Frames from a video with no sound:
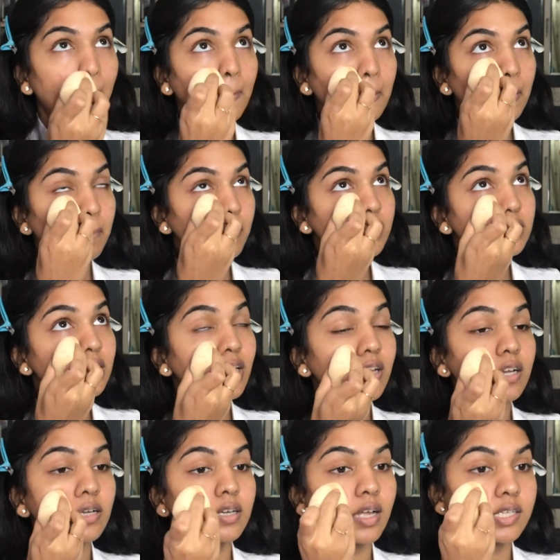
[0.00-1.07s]
that my
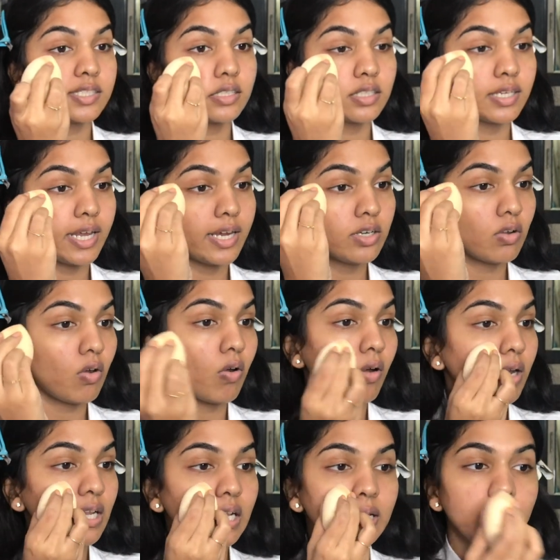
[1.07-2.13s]
skin doesn't get
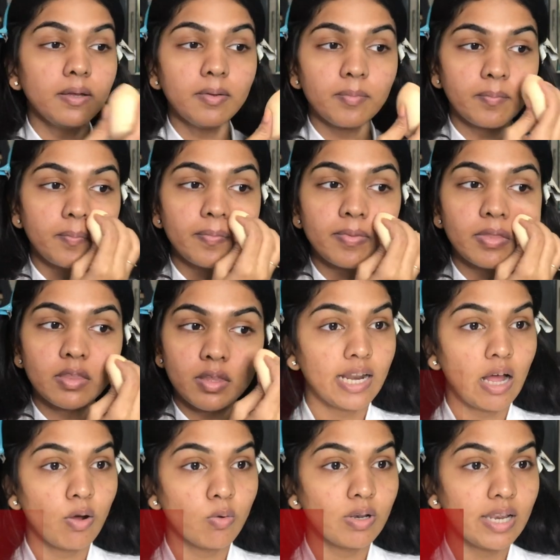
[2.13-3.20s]
oily.
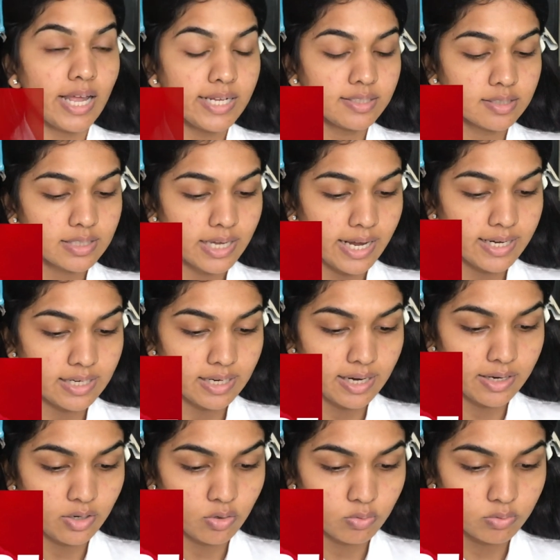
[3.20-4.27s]
Now let's get
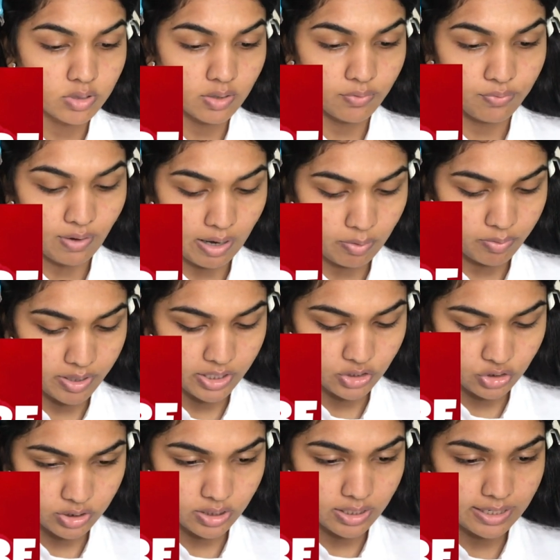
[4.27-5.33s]
into the
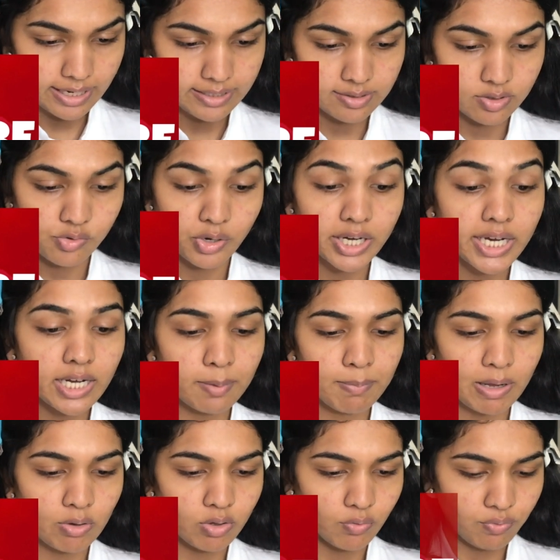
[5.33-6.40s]
foundation. Let's read
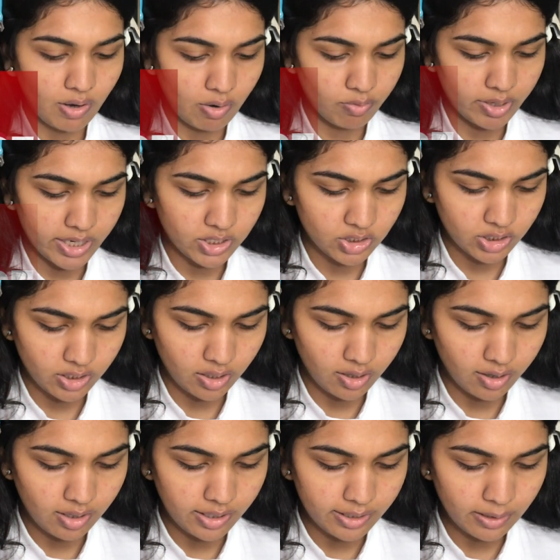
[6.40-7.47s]
about the foundation
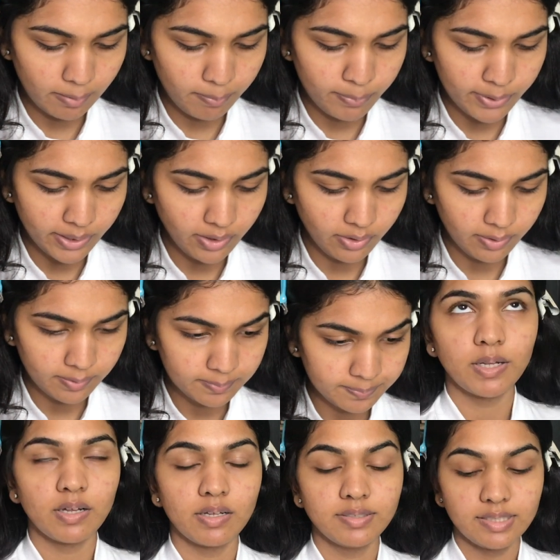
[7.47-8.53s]
a little bit.
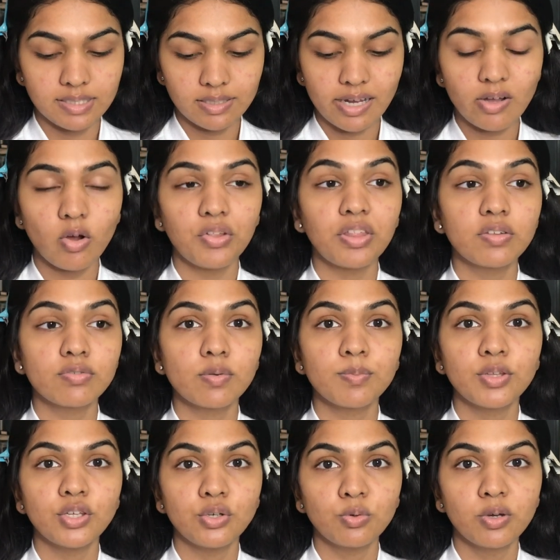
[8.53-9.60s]
Uh, since I got this
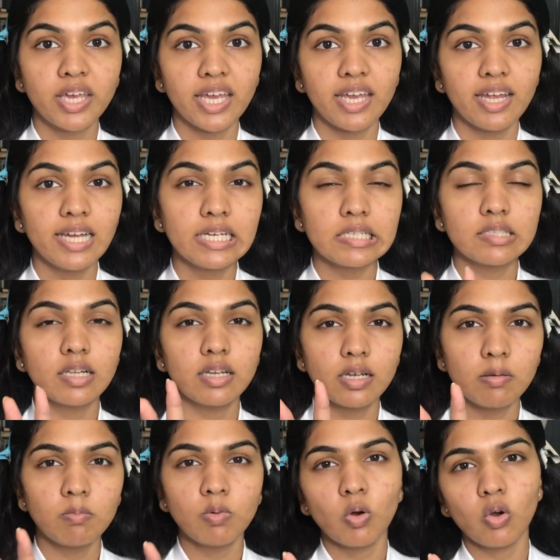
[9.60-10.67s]
from the UK, it is a
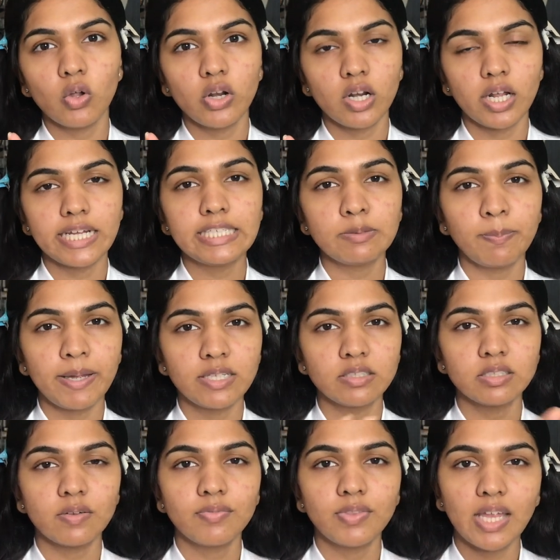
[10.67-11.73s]
little more
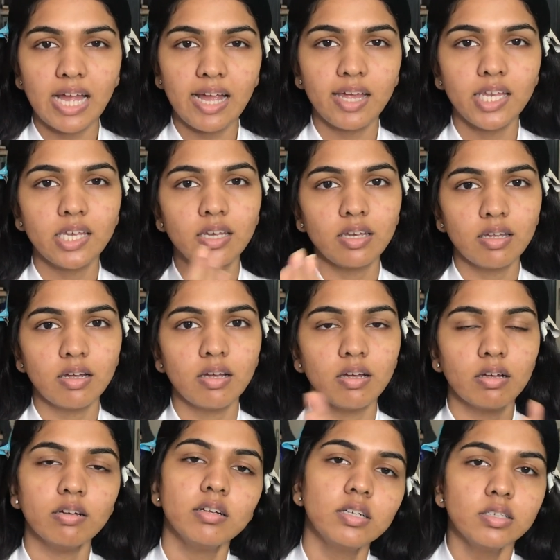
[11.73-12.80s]
expensive than uh,